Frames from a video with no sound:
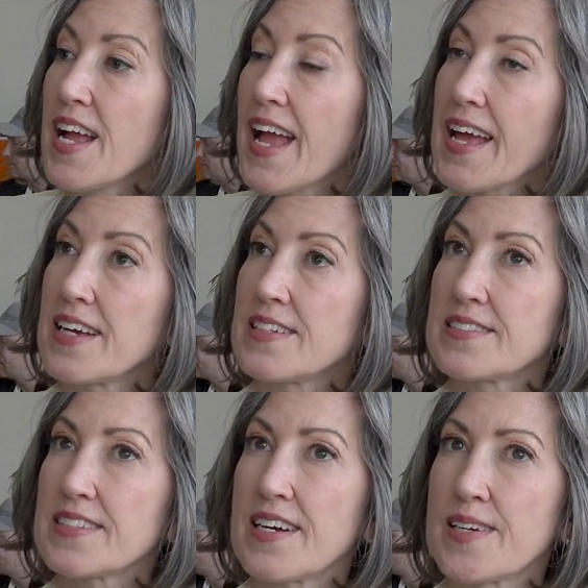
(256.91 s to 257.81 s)

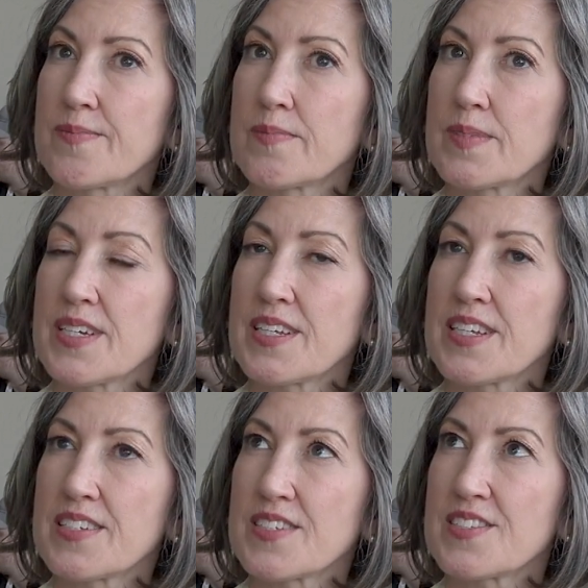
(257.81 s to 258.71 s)
and um, it
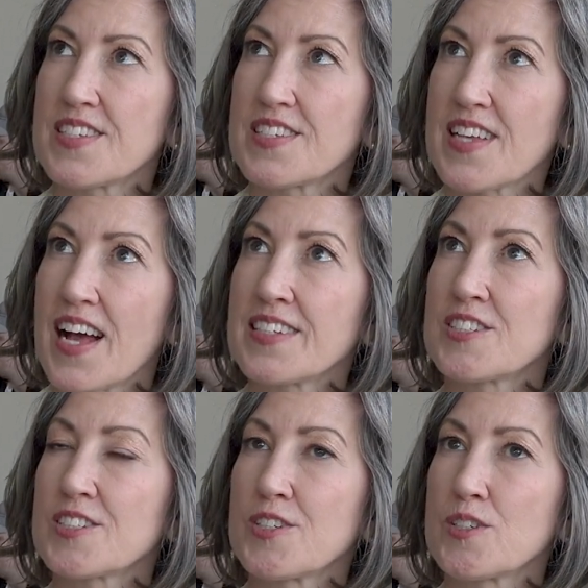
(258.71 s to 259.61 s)
is designed
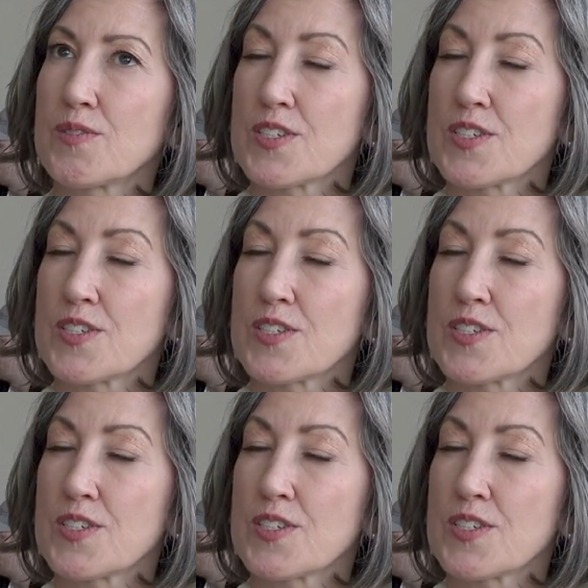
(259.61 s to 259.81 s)
to go,